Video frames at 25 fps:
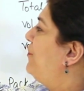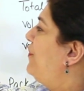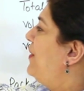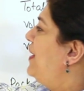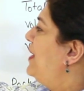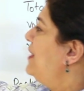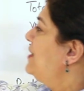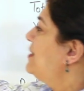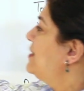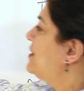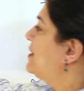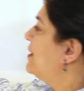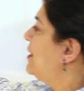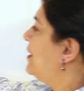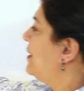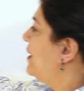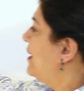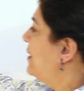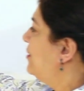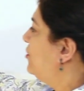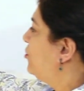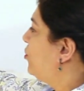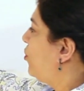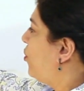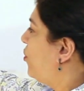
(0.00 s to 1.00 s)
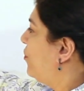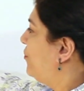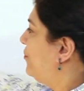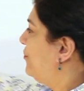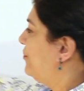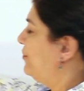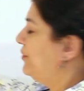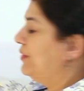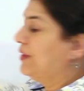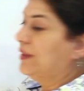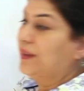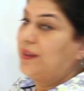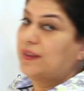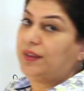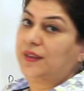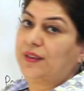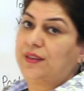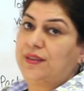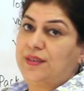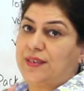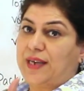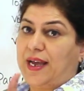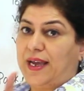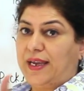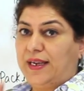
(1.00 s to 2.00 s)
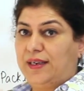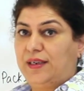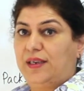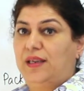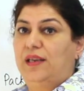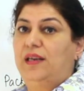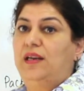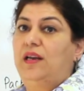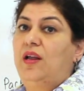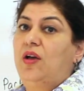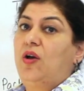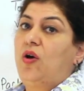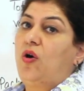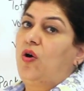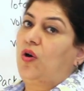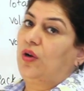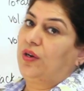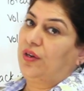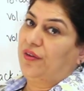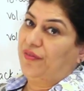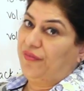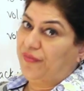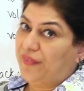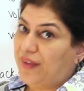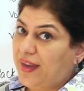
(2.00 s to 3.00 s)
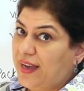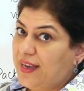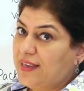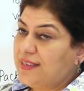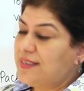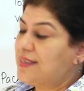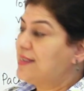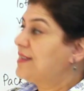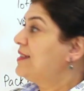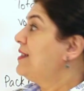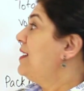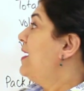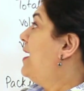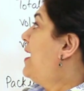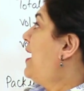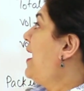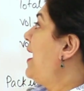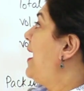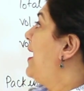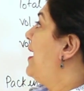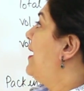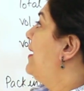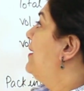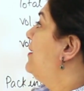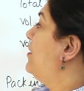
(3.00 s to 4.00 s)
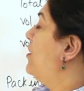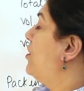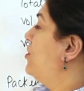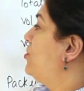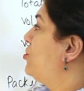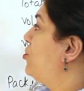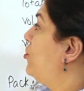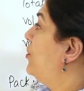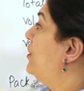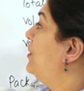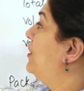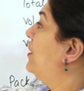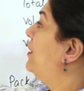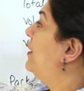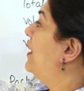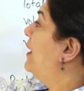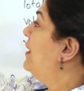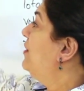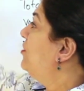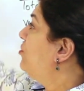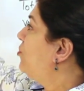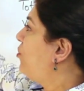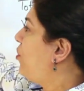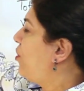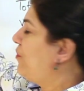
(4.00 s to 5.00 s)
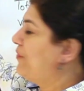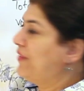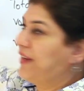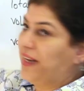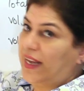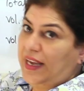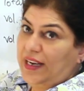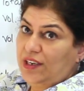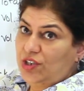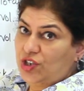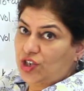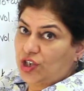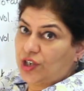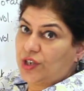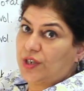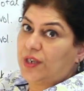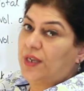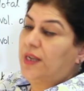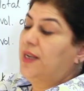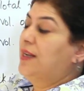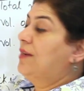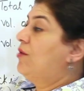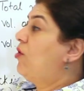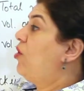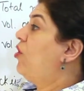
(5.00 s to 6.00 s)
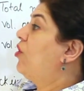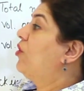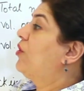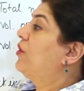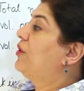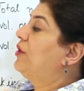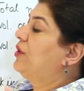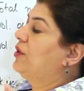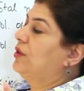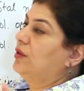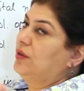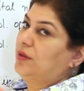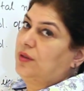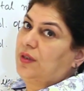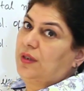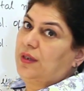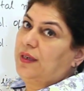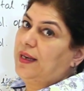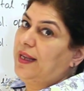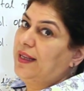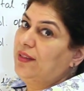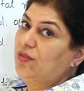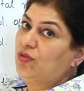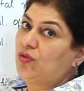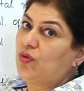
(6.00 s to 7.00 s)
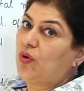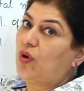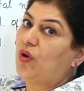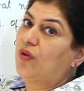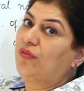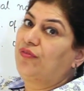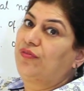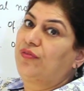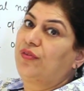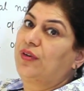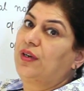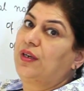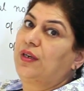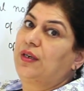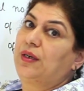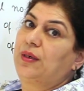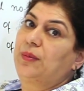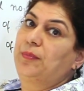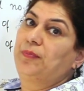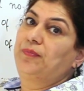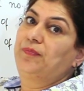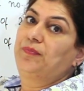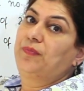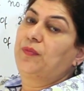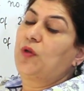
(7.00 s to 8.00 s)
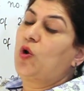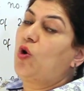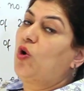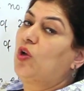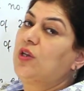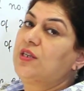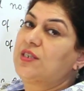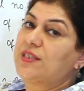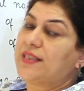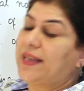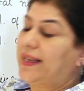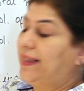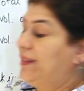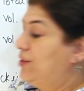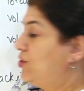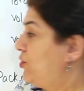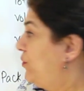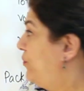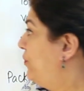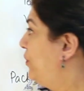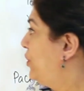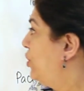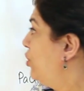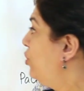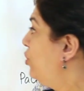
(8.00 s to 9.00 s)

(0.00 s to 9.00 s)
face, the length of the diagonal on a face, and the length of an edge, or the length of all sides of a